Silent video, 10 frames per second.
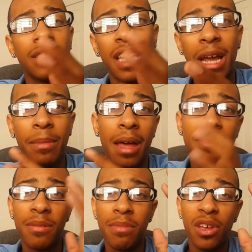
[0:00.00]
time
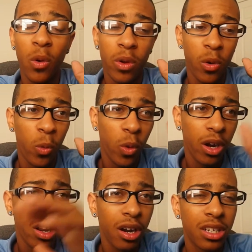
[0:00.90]
lapse of me going to
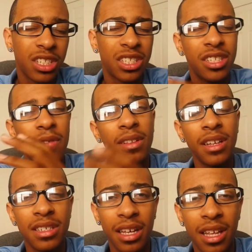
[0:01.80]
work, just different
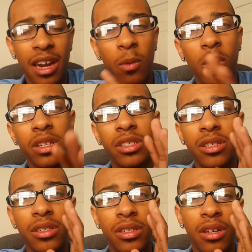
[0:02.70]
things like that. I want
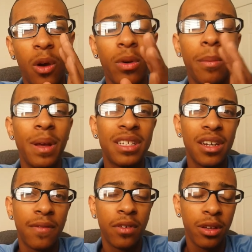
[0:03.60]
to mix it
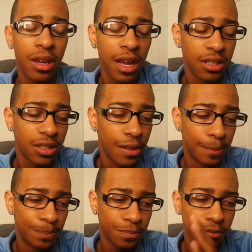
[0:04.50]
up for you guys, so